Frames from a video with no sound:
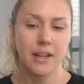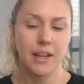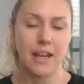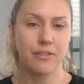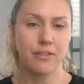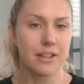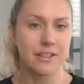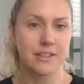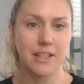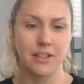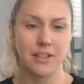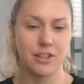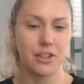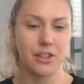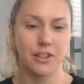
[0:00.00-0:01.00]
everyone
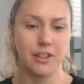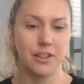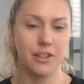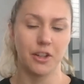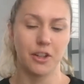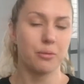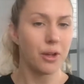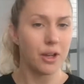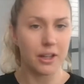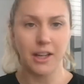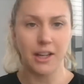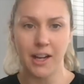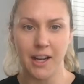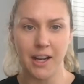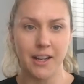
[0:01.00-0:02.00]
says, you know, you got to work
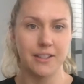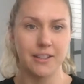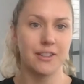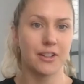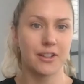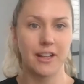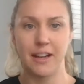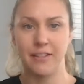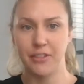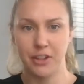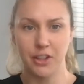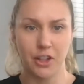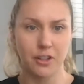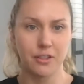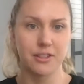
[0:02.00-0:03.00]
hard and you got to have your
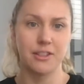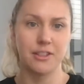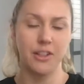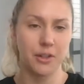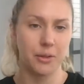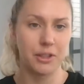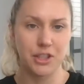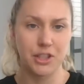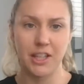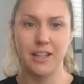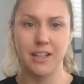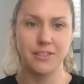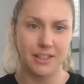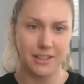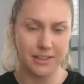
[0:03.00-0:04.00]
goals and you got to
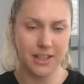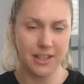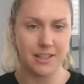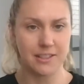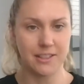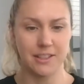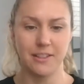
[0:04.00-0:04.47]
achieve success.